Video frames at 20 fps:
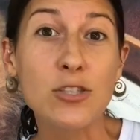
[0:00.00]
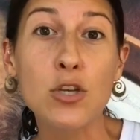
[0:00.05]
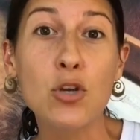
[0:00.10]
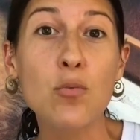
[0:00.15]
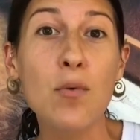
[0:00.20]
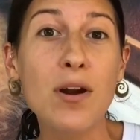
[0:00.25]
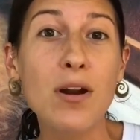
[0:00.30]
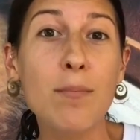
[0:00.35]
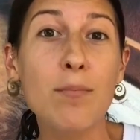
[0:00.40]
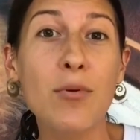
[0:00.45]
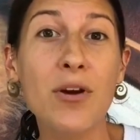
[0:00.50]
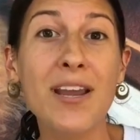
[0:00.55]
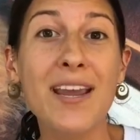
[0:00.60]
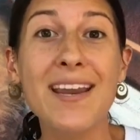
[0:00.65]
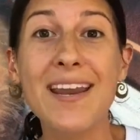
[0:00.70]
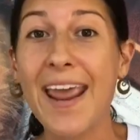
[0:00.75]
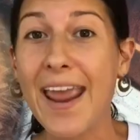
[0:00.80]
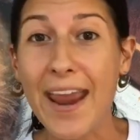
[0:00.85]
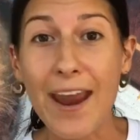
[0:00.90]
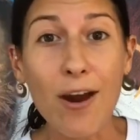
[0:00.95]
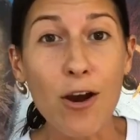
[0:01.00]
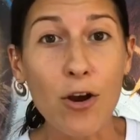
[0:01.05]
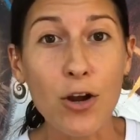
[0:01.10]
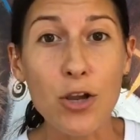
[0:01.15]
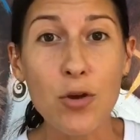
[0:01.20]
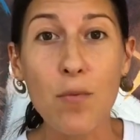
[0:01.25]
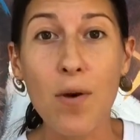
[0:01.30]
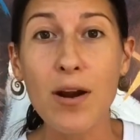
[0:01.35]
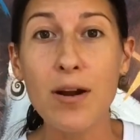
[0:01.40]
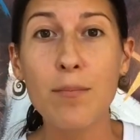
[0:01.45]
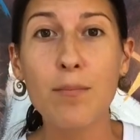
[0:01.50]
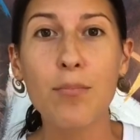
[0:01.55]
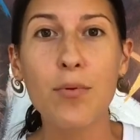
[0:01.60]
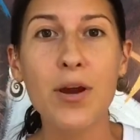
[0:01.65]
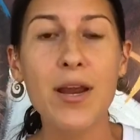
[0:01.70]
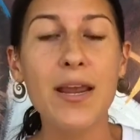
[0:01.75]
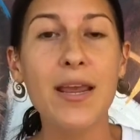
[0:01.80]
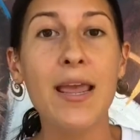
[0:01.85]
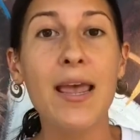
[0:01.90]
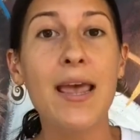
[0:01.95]
So you want to bring in air, you want to
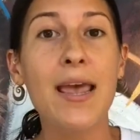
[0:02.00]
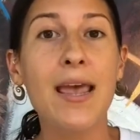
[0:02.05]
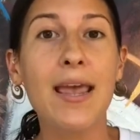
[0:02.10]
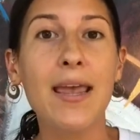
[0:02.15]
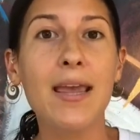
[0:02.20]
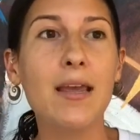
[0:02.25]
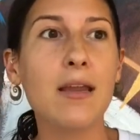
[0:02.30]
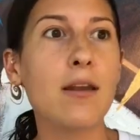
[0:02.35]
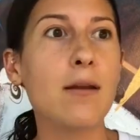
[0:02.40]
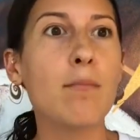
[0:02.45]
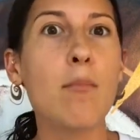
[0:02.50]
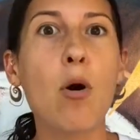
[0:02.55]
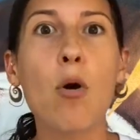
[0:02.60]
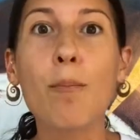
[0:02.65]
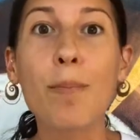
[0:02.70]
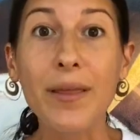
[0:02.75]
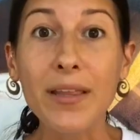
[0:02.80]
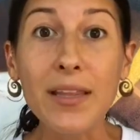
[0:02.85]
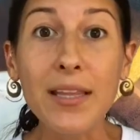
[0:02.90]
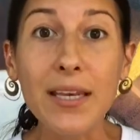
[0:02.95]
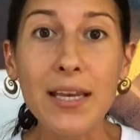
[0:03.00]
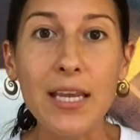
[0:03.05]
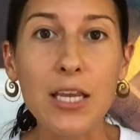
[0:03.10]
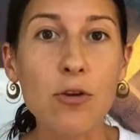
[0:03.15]
bring in mobility,